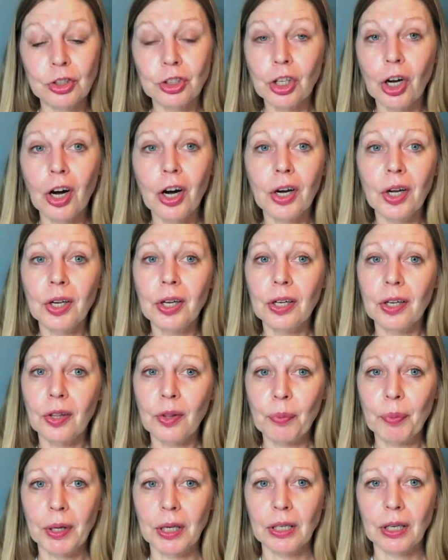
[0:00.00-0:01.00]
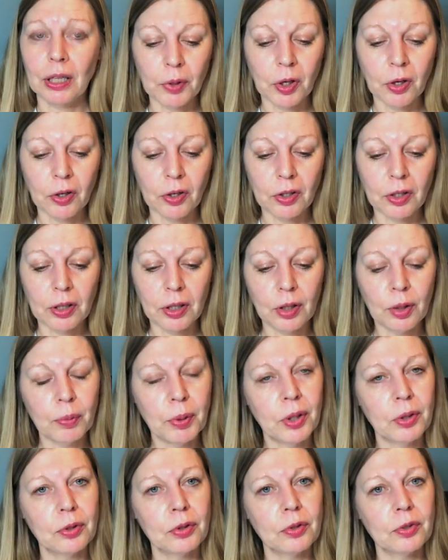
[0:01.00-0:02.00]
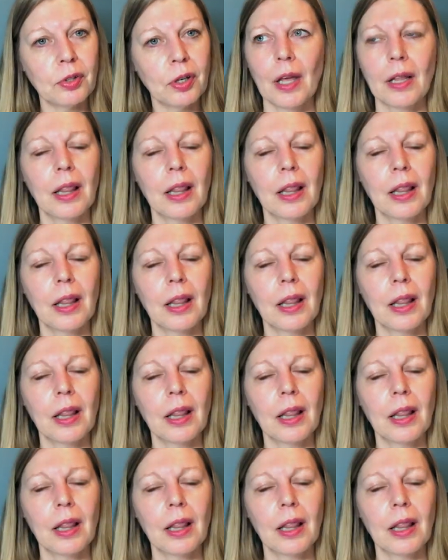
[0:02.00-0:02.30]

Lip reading: Joy at the Pink Coat Club, who does all